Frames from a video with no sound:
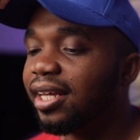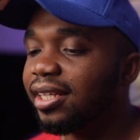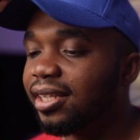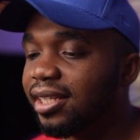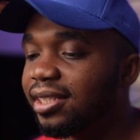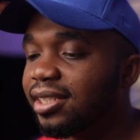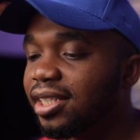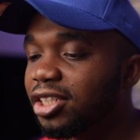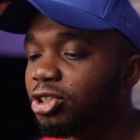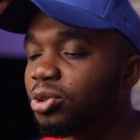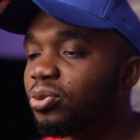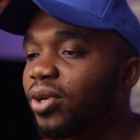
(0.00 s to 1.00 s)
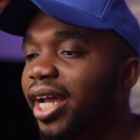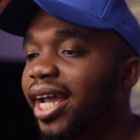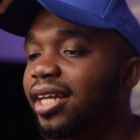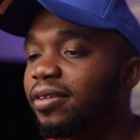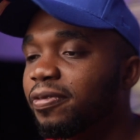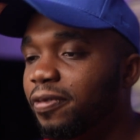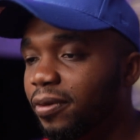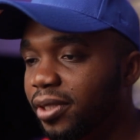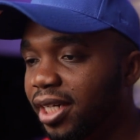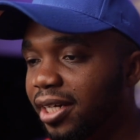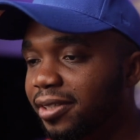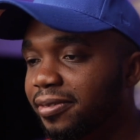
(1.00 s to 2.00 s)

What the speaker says: this issue any further.